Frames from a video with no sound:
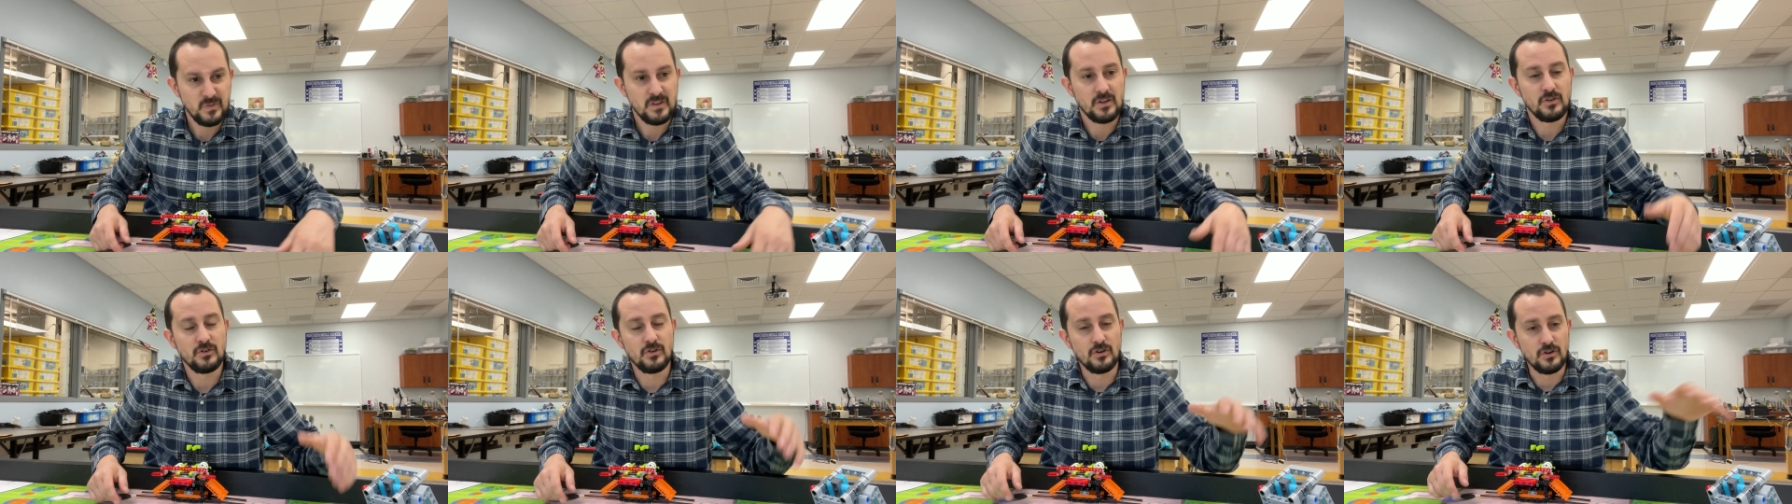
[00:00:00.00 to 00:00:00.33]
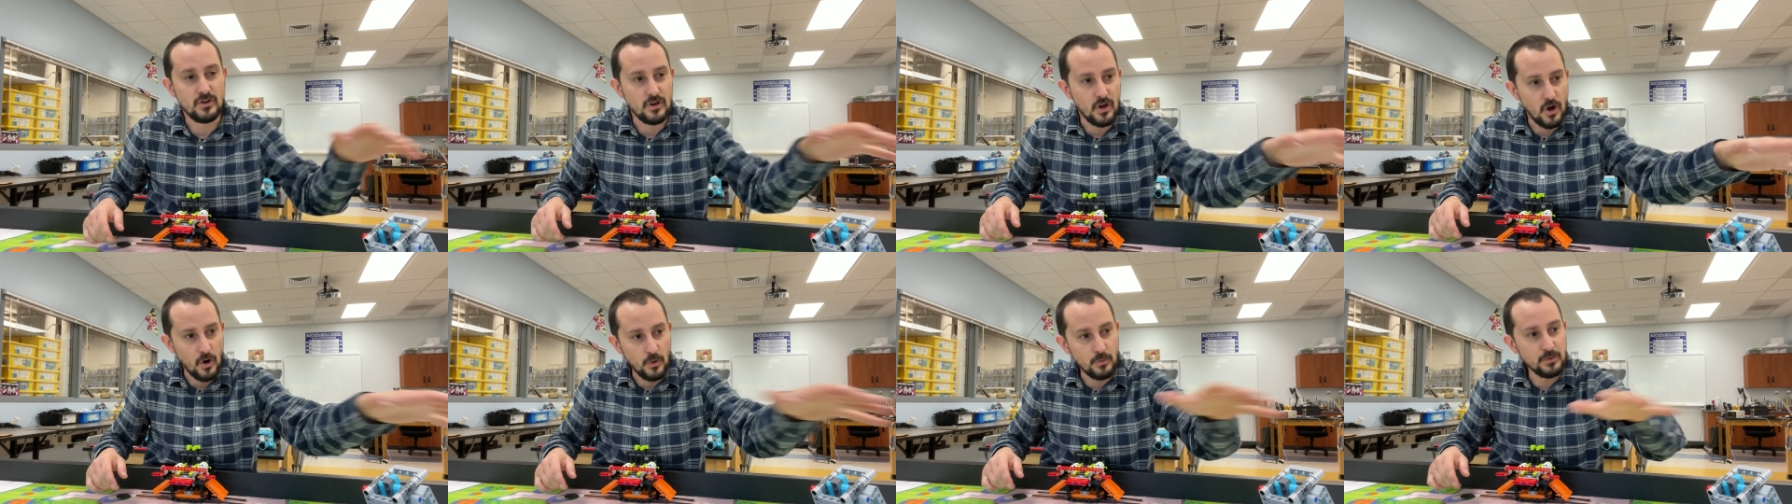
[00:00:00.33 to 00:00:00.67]

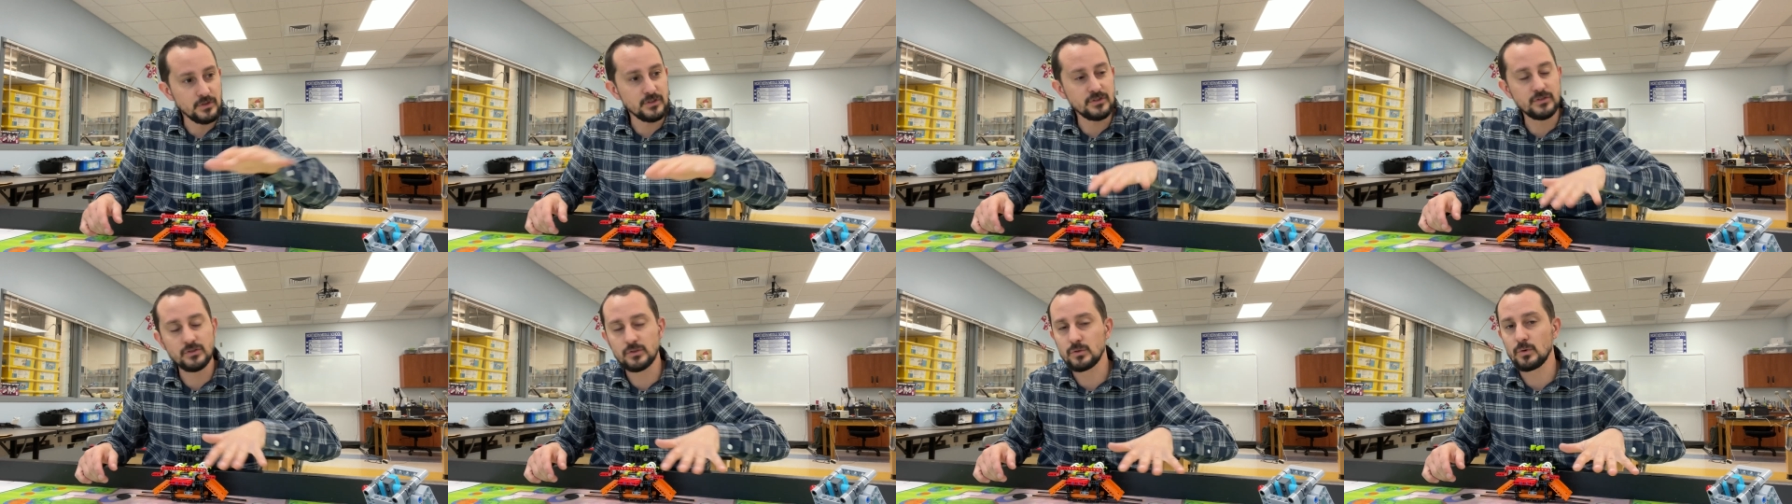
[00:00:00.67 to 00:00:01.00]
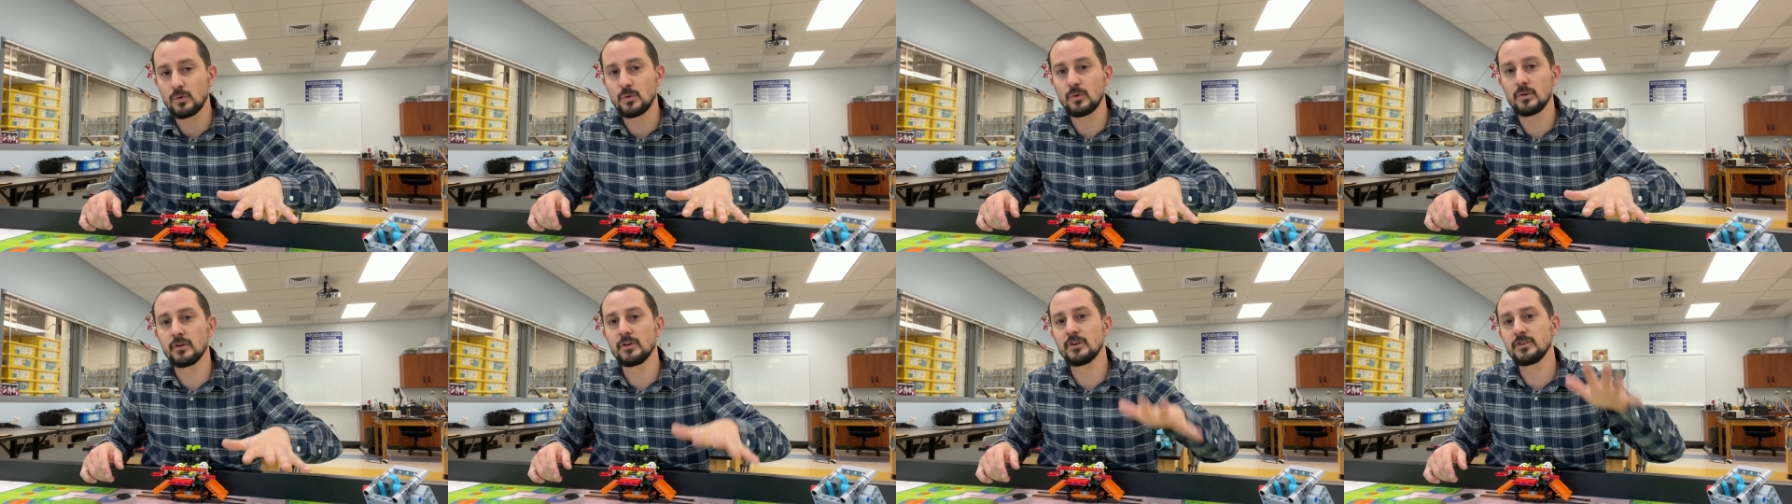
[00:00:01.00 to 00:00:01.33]
Know the
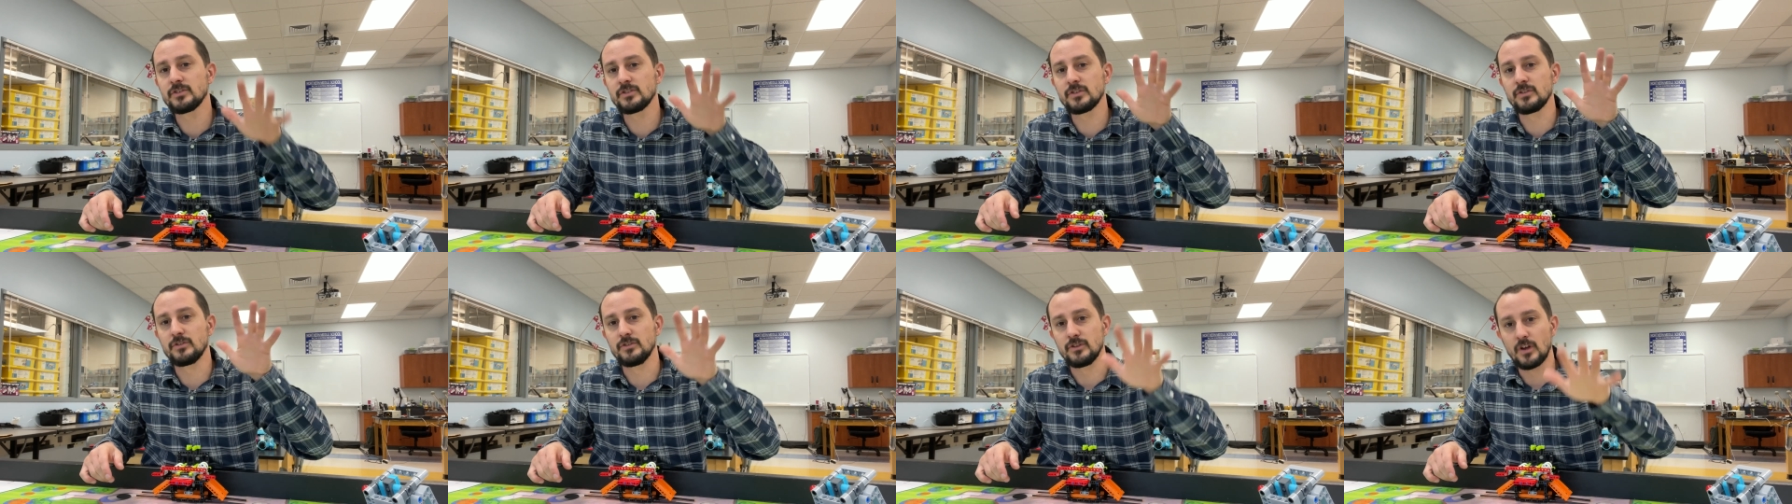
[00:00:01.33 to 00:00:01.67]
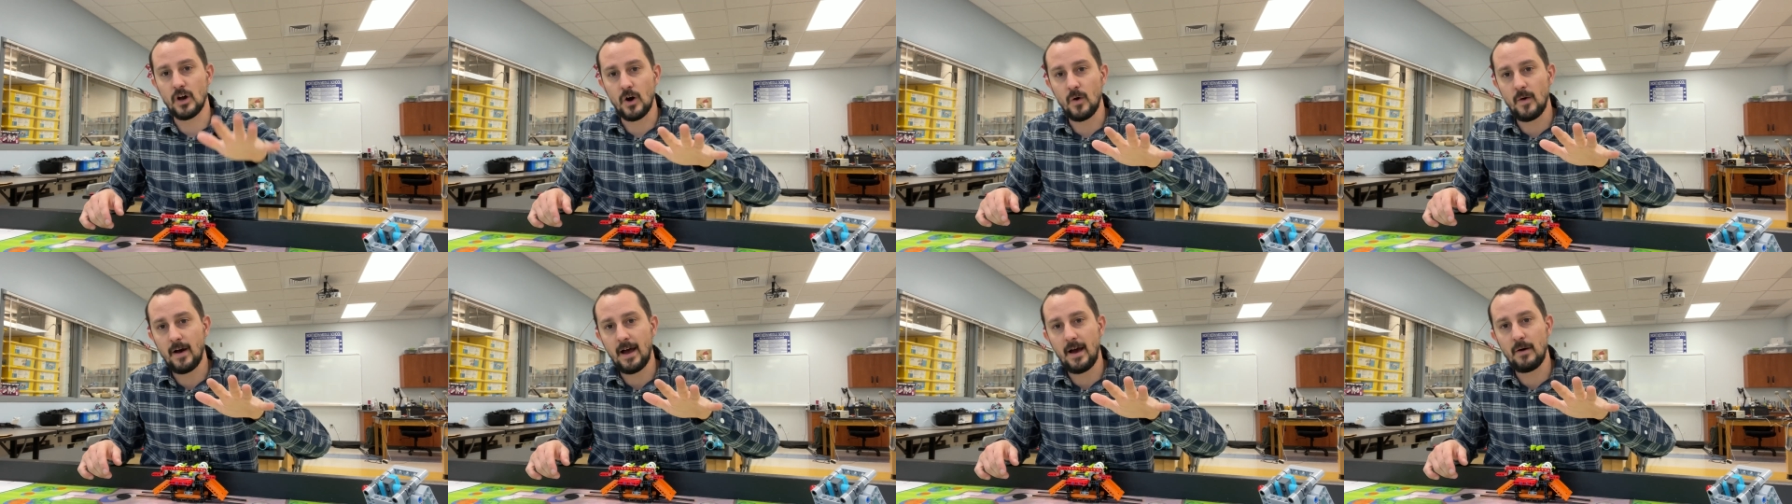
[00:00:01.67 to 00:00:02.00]
scores.
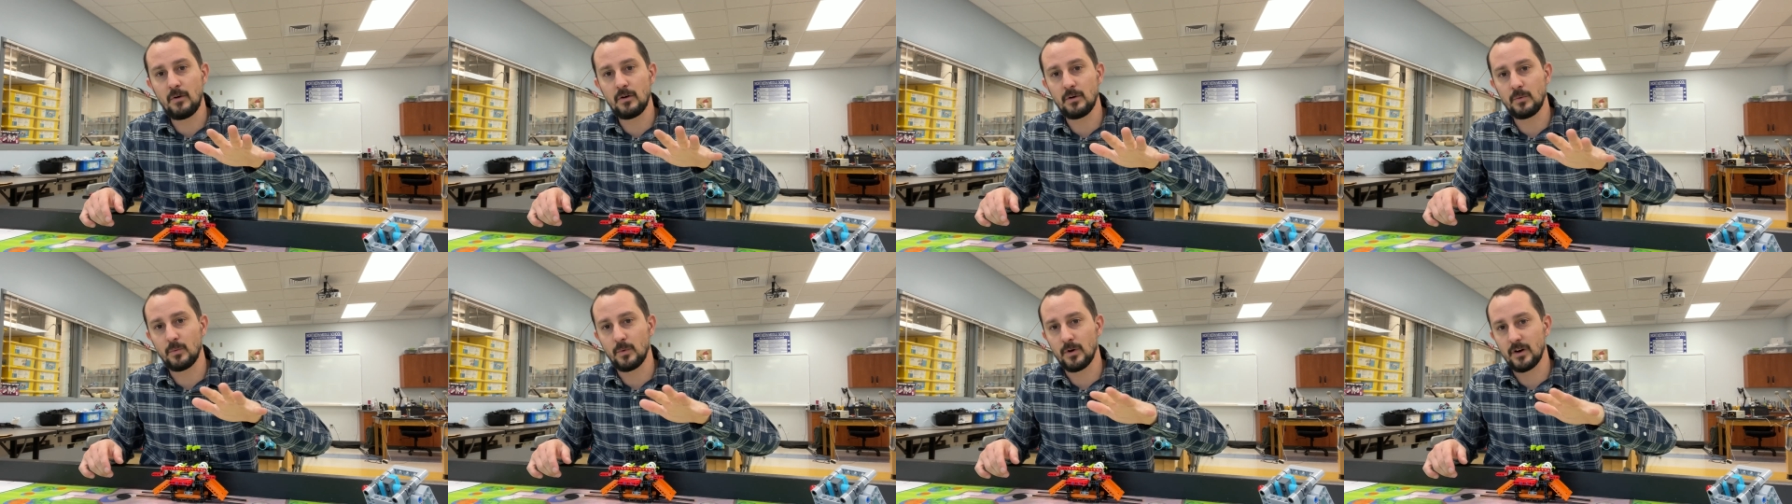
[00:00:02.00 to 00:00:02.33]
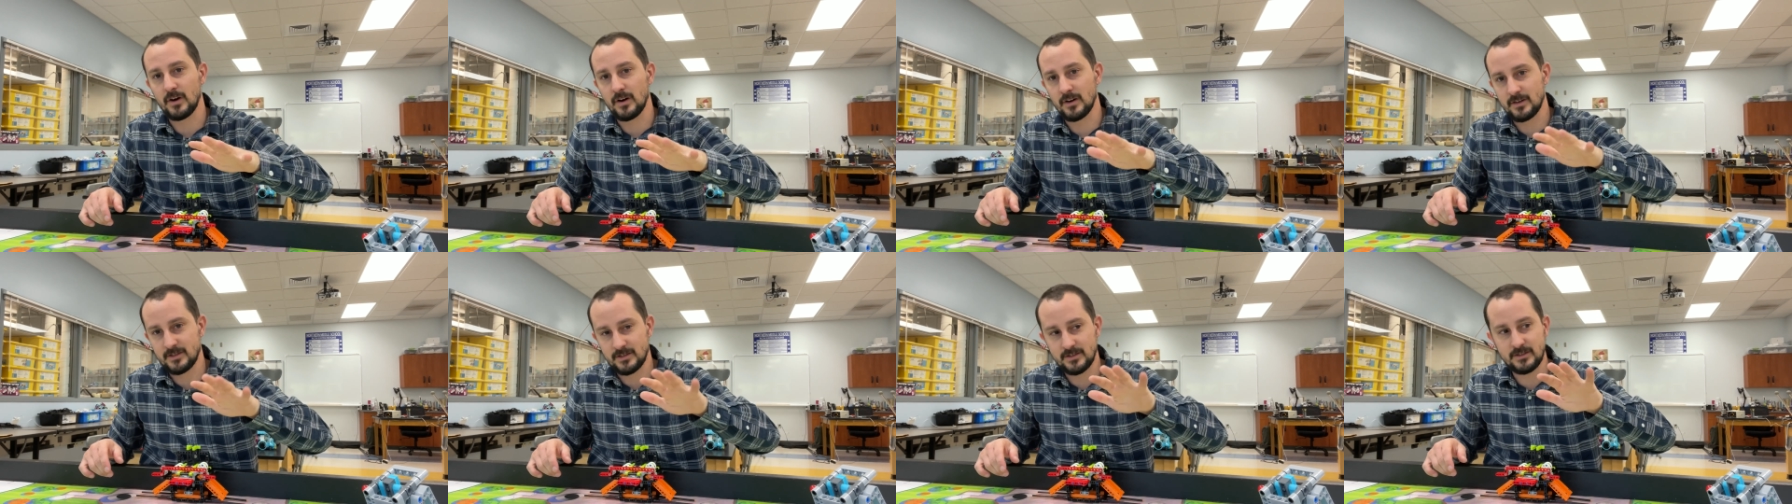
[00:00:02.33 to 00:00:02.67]
Know how it
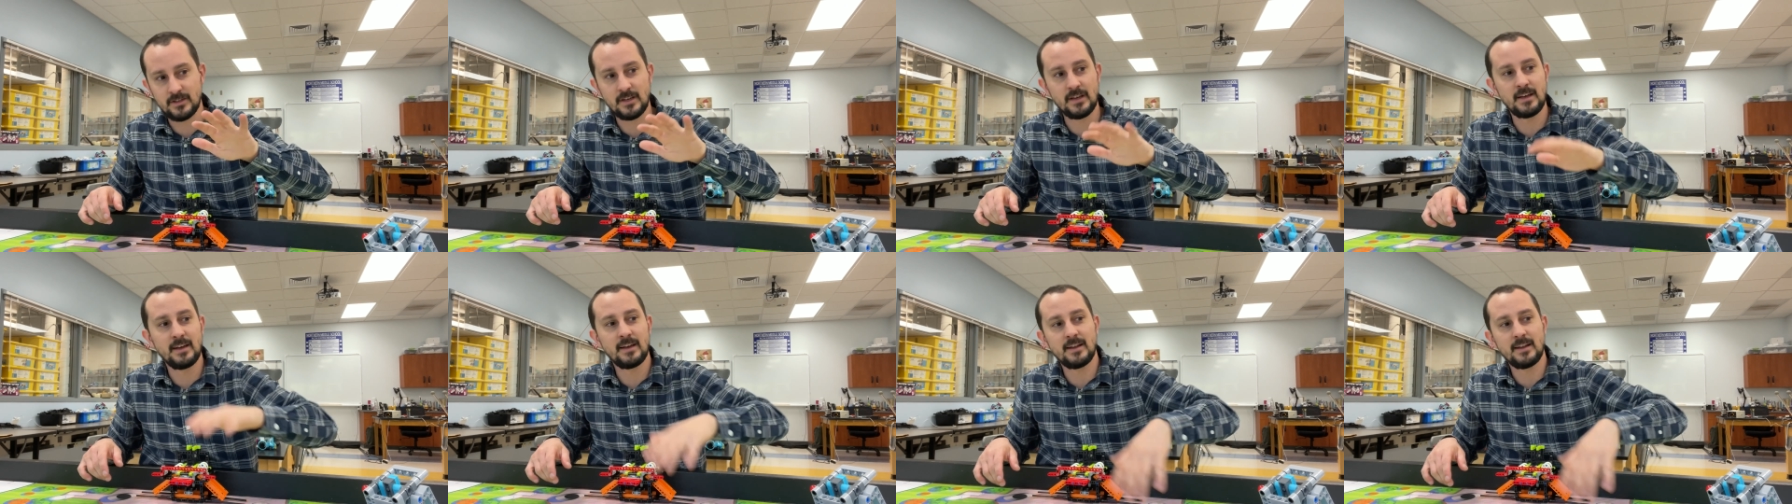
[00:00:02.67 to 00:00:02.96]
works.